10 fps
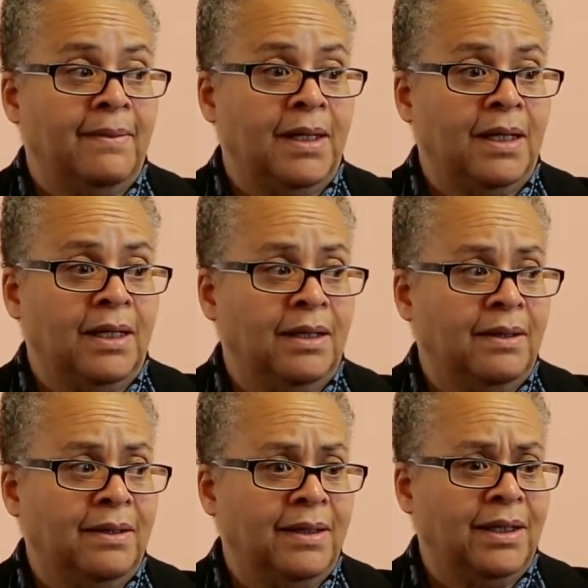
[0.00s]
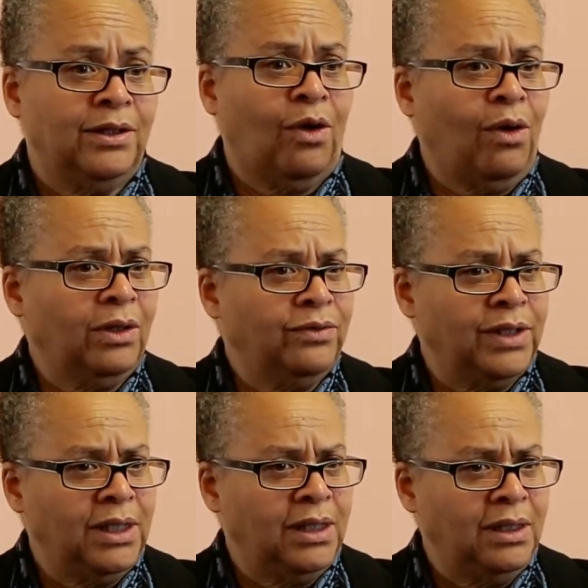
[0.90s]
and all of
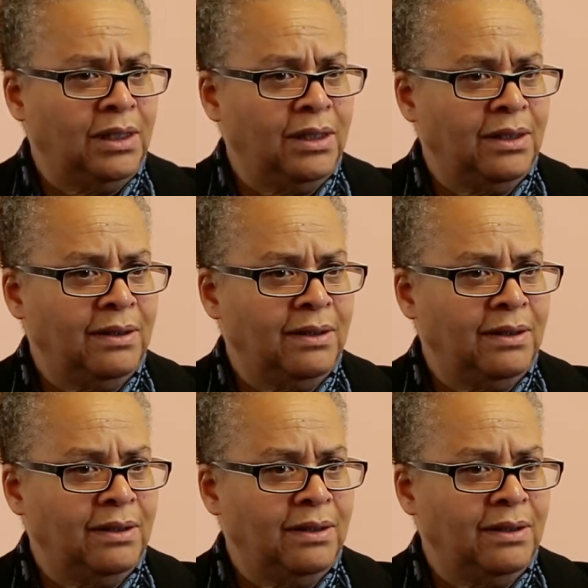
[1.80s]
the